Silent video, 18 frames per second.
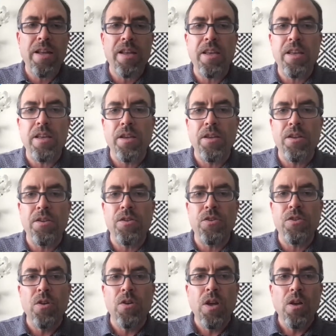
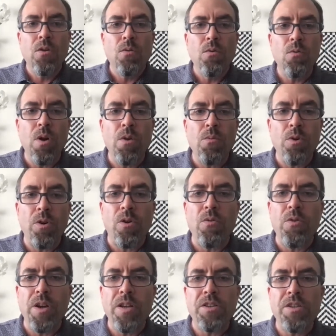is what we're
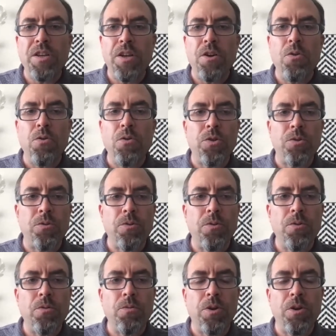going to go
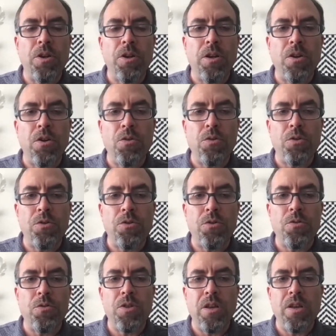through. We're going to go
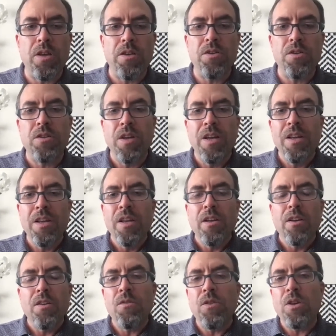through these,
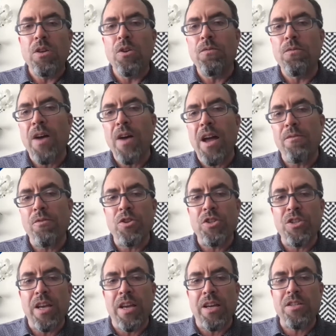5 or
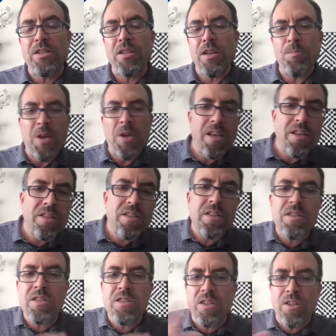6, because
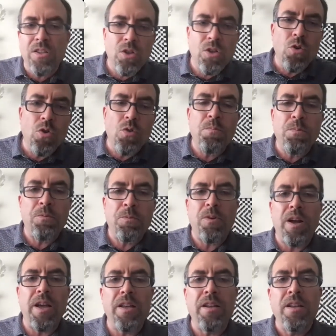this is a loop,
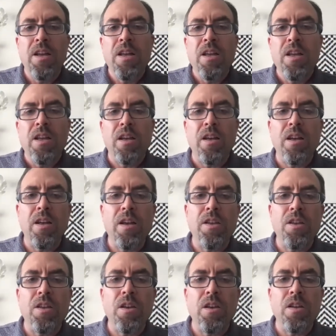right?
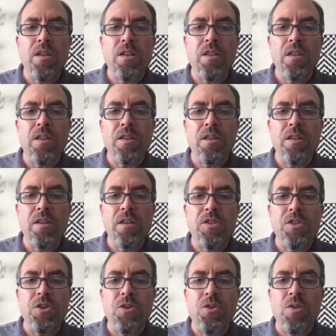
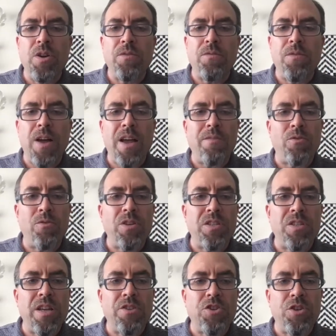0 and 5 are
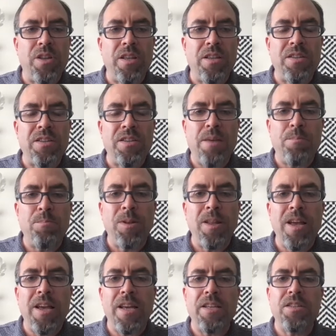essentially the same
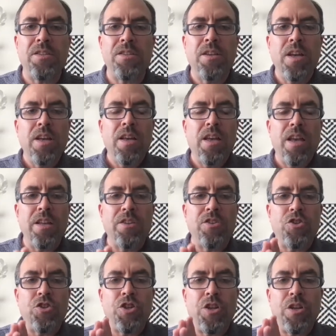place.
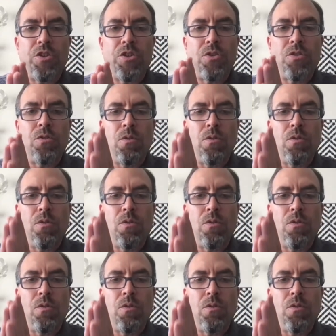It's just